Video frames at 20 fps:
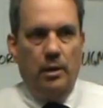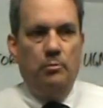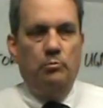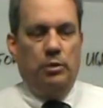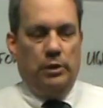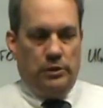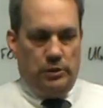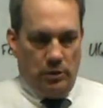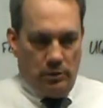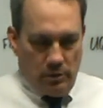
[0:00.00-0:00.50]

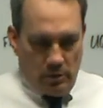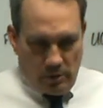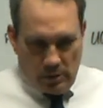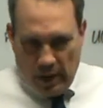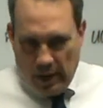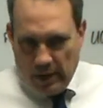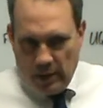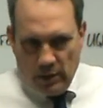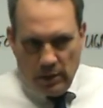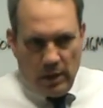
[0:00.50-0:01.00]
But you
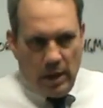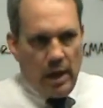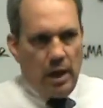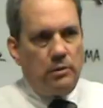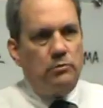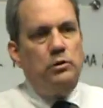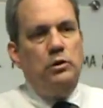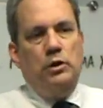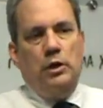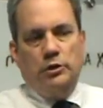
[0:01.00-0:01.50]
take it
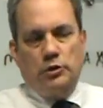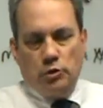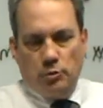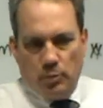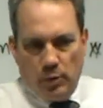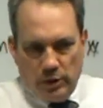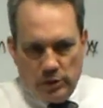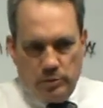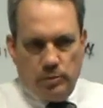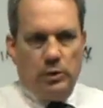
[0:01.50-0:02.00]
down, you get your
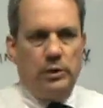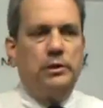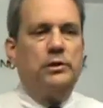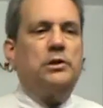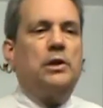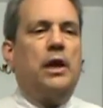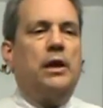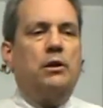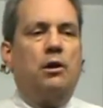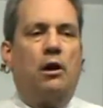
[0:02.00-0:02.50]
principal to
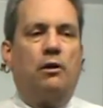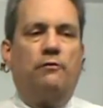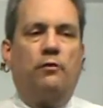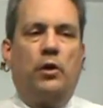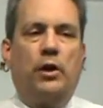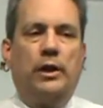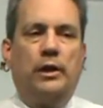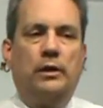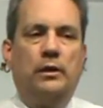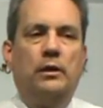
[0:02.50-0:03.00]
sign off
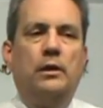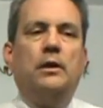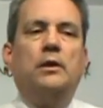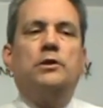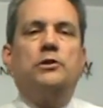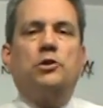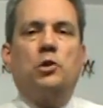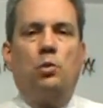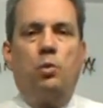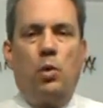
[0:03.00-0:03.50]
on it.
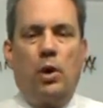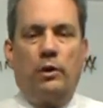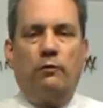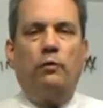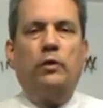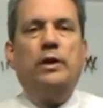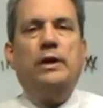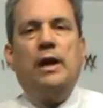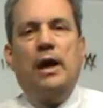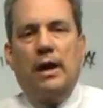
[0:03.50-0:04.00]
So what have
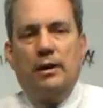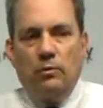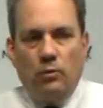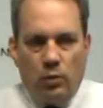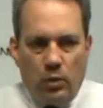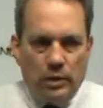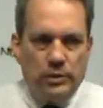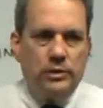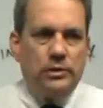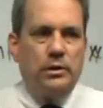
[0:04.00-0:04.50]
we got?
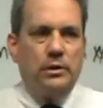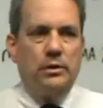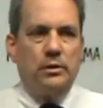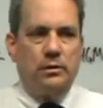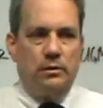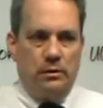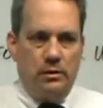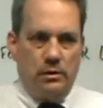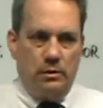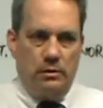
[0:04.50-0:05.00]
What's the
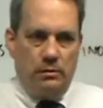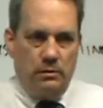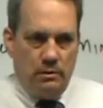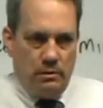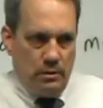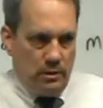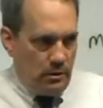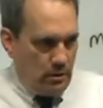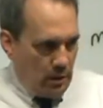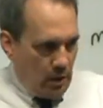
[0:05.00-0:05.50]

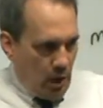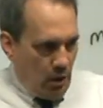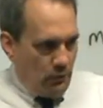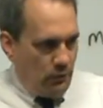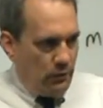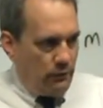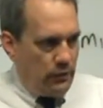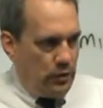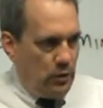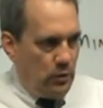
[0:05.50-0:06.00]

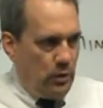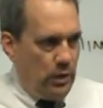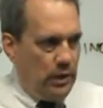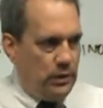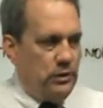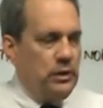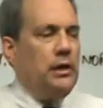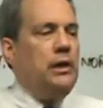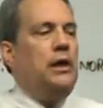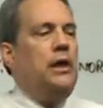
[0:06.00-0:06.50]
overview
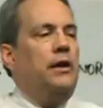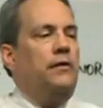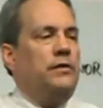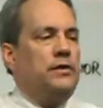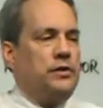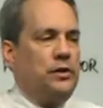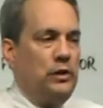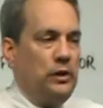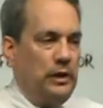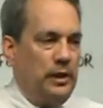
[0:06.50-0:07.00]
is, if it's
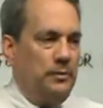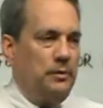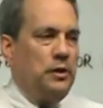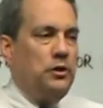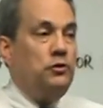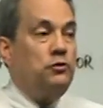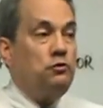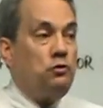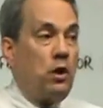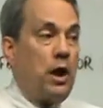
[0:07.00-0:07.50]
a
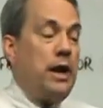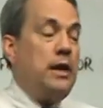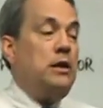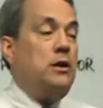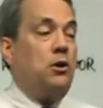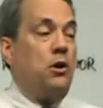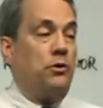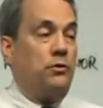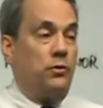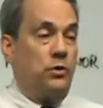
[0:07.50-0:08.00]
limited trading
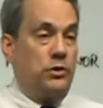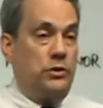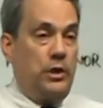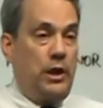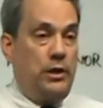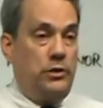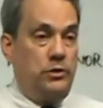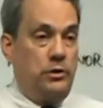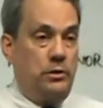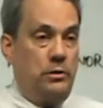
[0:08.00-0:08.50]

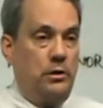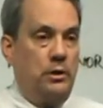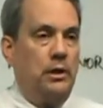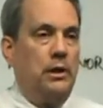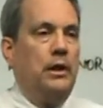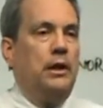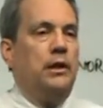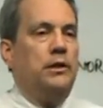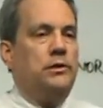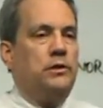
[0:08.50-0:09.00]
authorization,
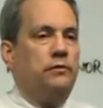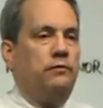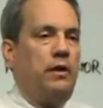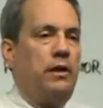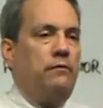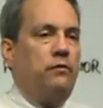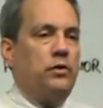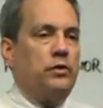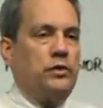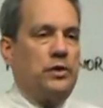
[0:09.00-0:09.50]
it's in
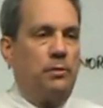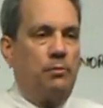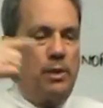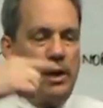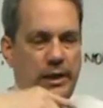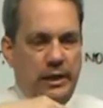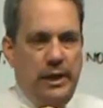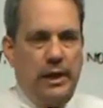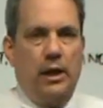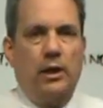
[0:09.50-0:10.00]
favor of
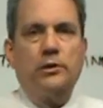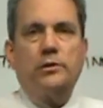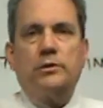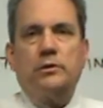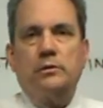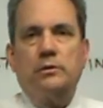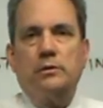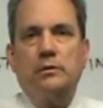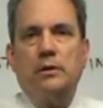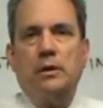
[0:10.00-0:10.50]
somebody
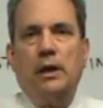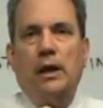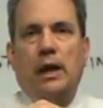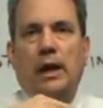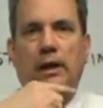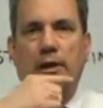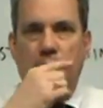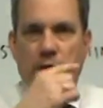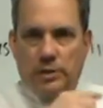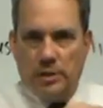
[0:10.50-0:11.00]
else,
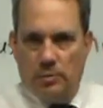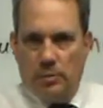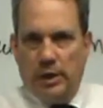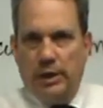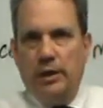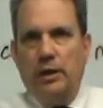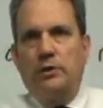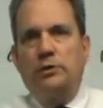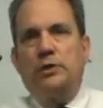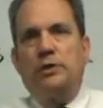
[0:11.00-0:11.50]
and
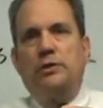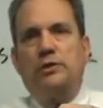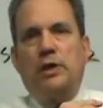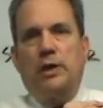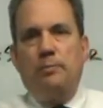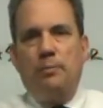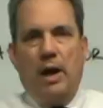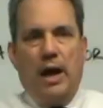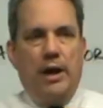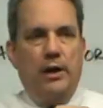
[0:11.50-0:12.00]
somebody else can say
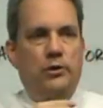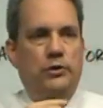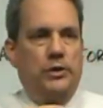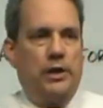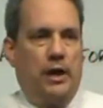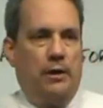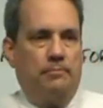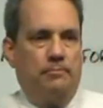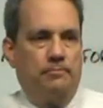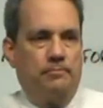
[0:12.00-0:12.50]
buy or
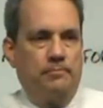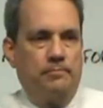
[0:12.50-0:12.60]
sell.